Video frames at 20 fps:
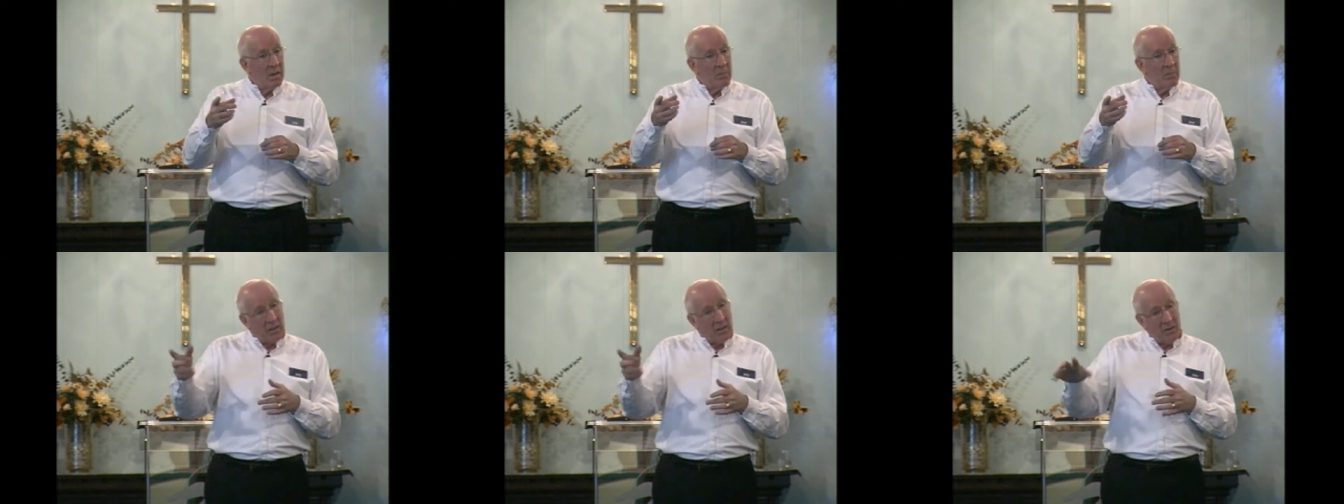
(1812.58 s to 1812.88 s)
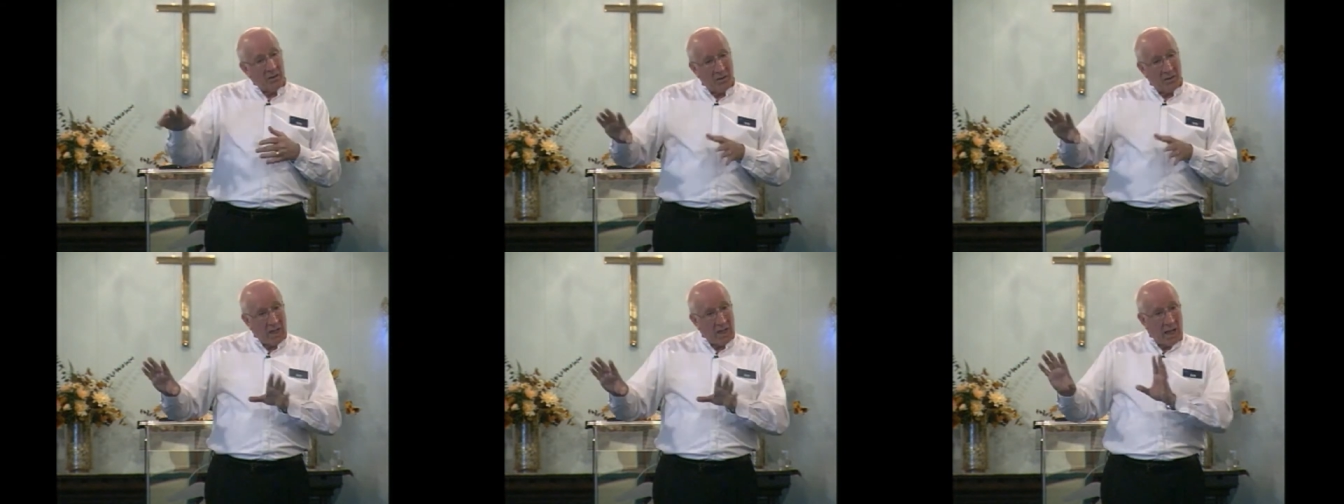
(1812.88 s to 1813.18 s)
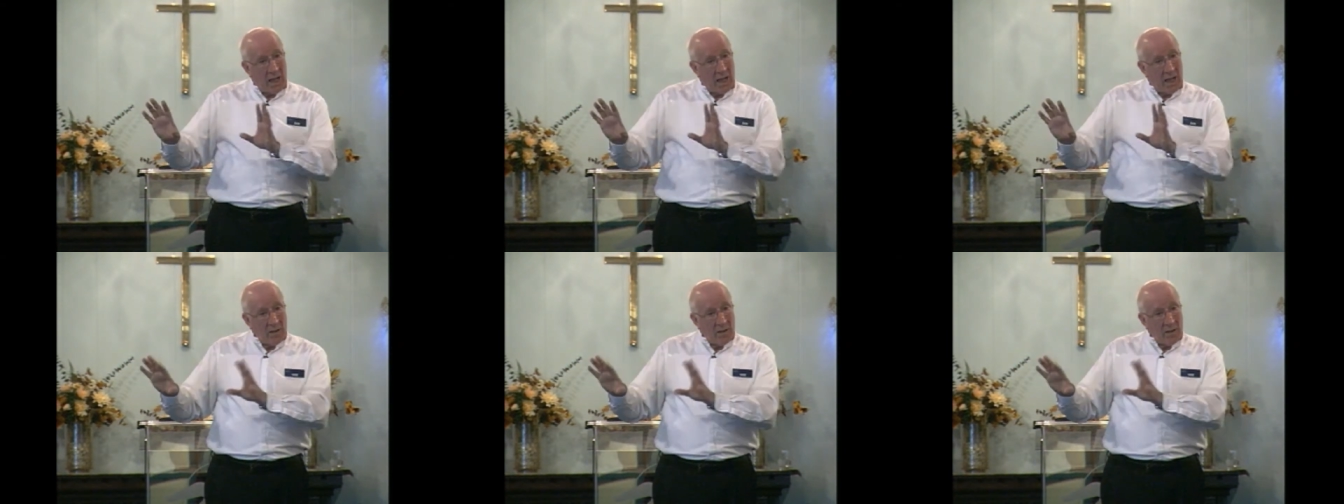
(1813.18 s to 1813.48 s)
Because
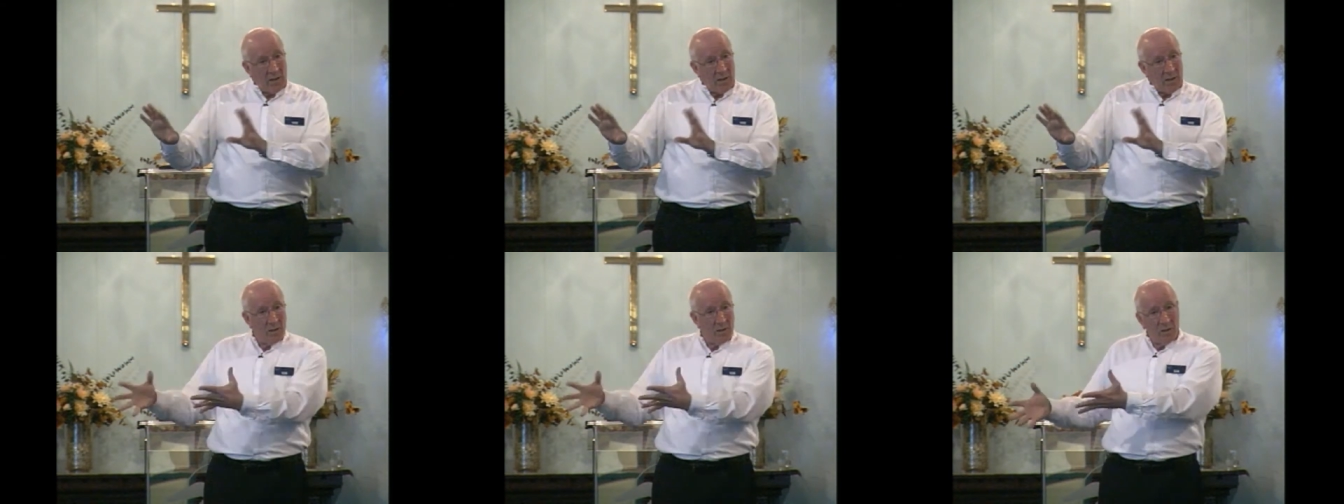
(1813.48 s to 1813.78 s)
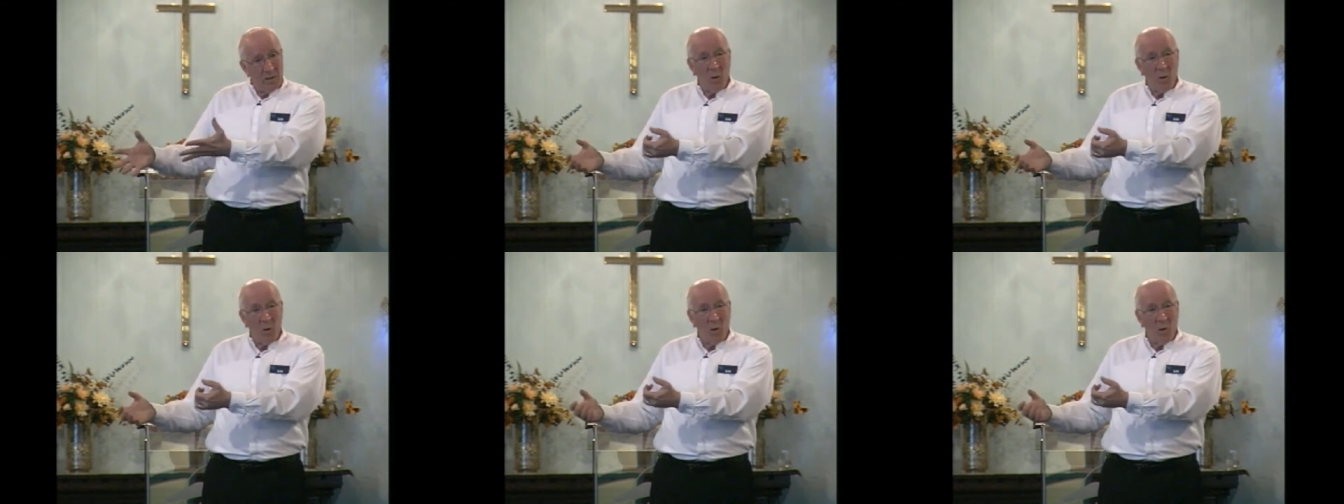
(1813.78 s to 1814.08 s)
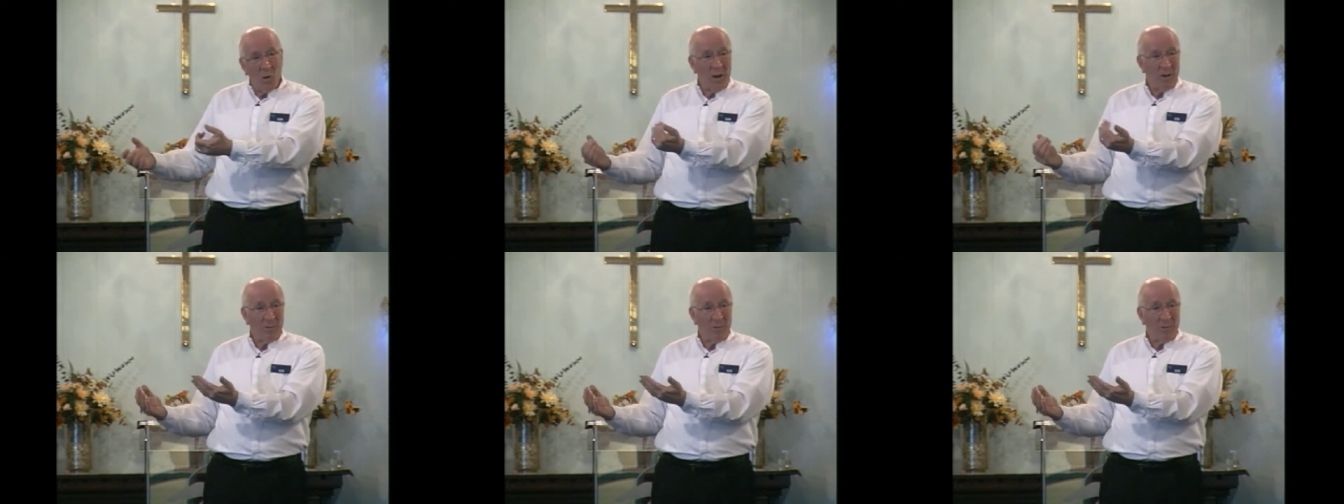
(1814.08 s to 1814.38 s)
they're
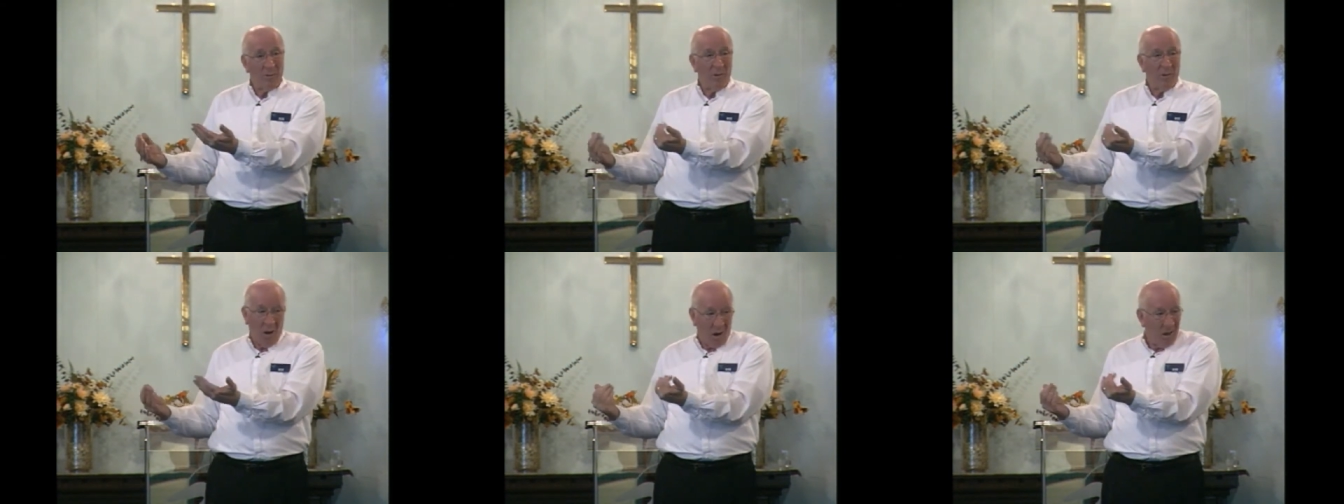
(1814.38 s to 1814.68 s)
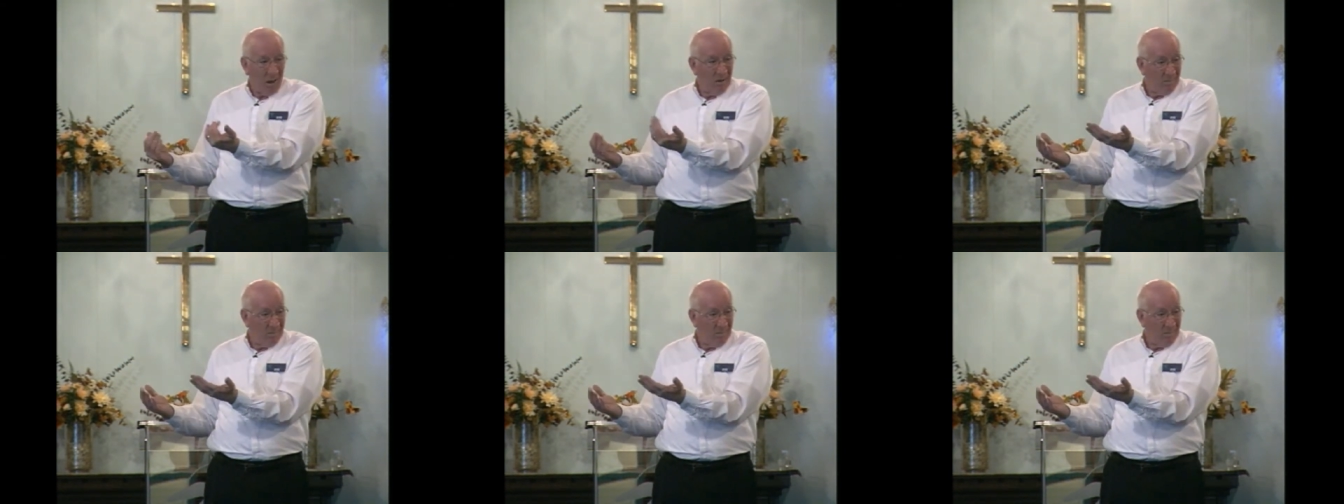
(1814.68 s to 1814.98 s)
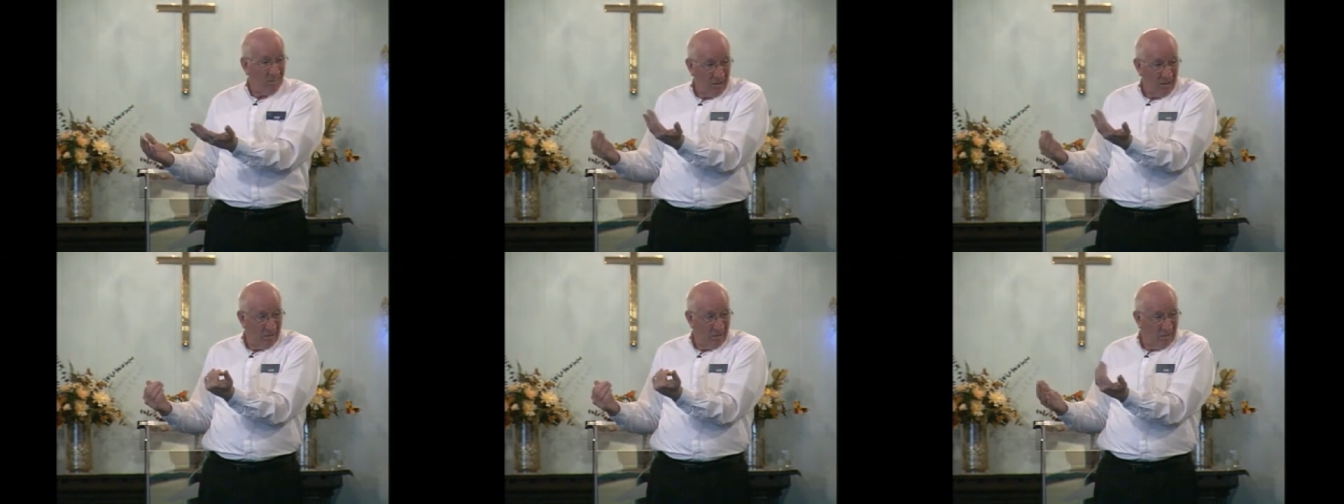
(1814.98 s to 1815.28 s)
holding the fog
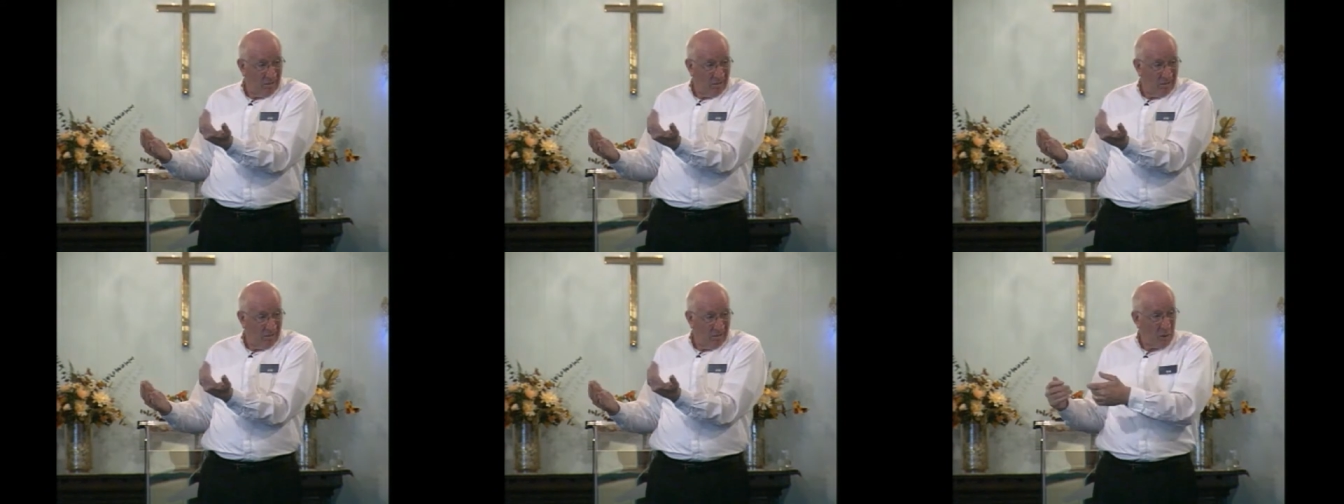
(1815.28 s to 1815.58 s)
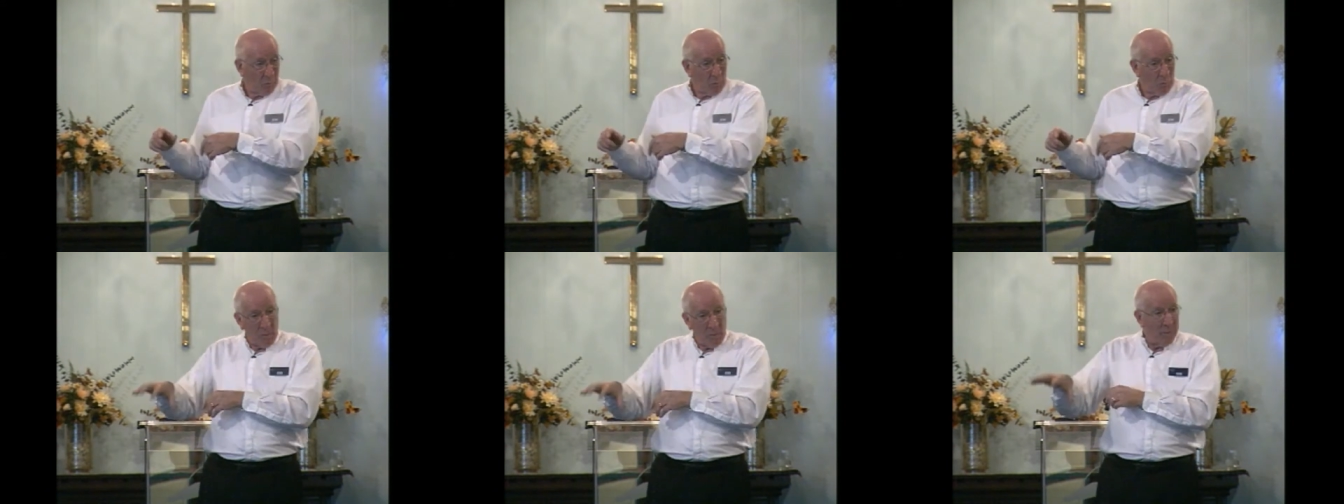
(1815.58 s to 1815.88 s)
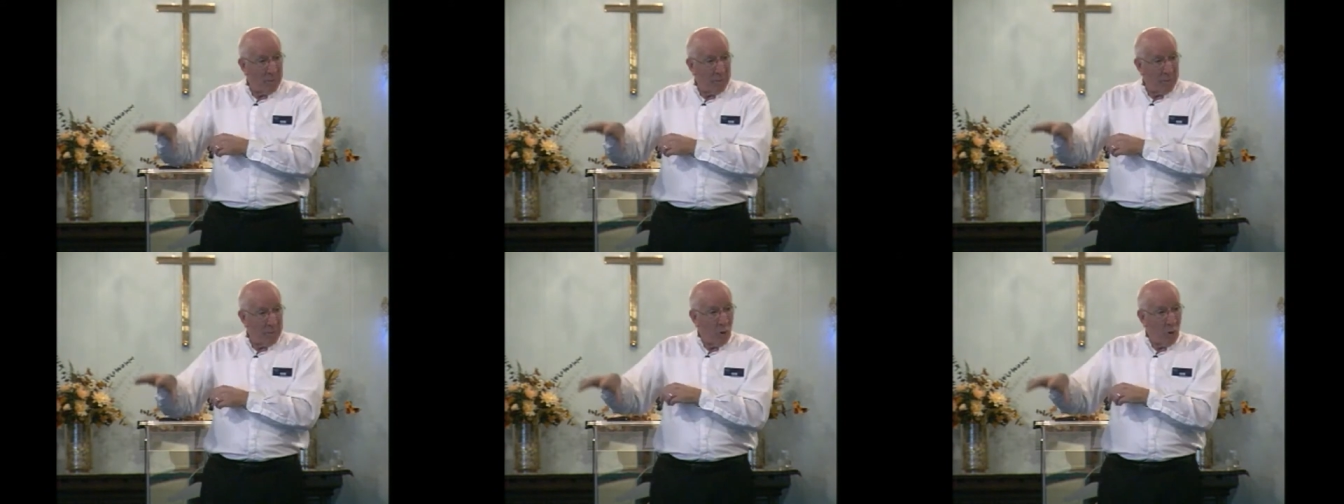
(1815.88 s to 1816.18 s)
in. That's part of
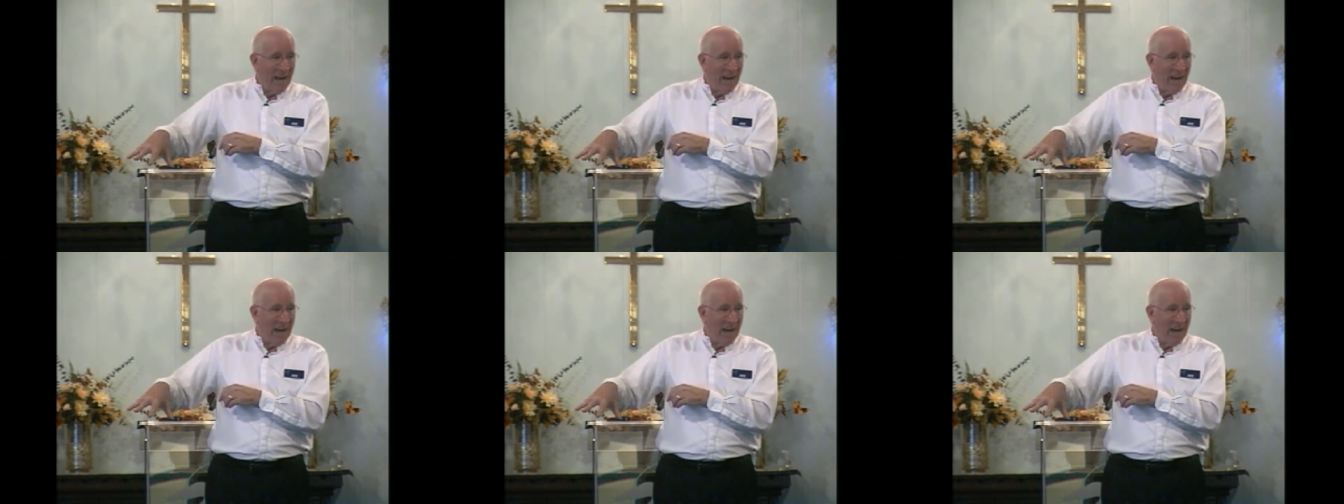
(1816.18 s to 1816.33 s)
my fog